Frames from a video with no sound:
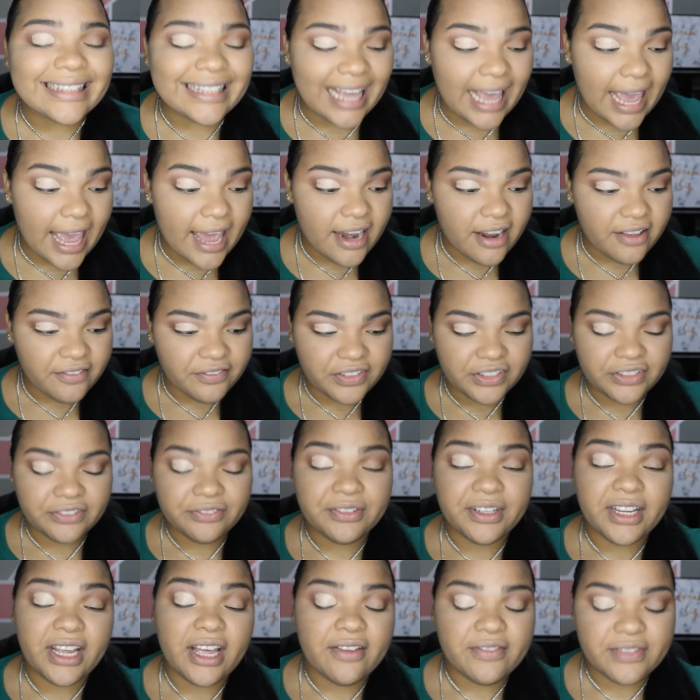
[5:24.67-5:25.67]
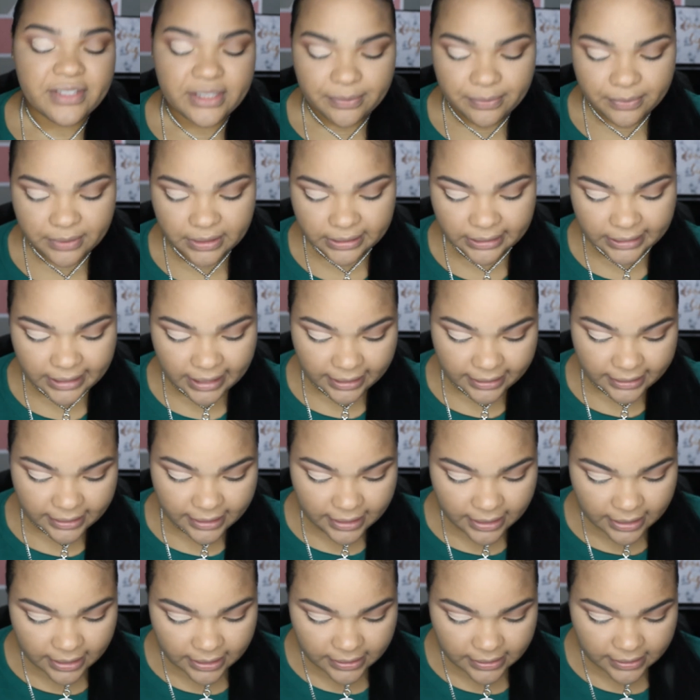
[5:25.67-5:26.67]
And after we have something like
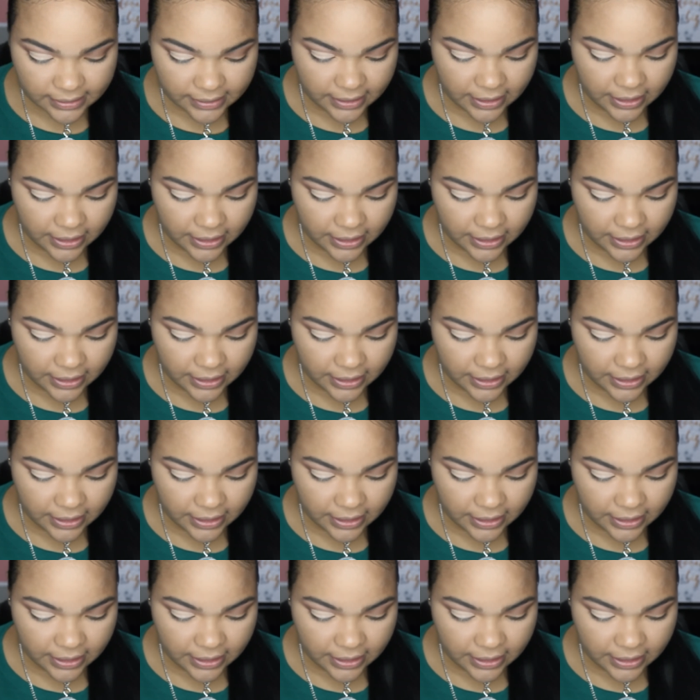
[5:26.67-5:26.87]
this,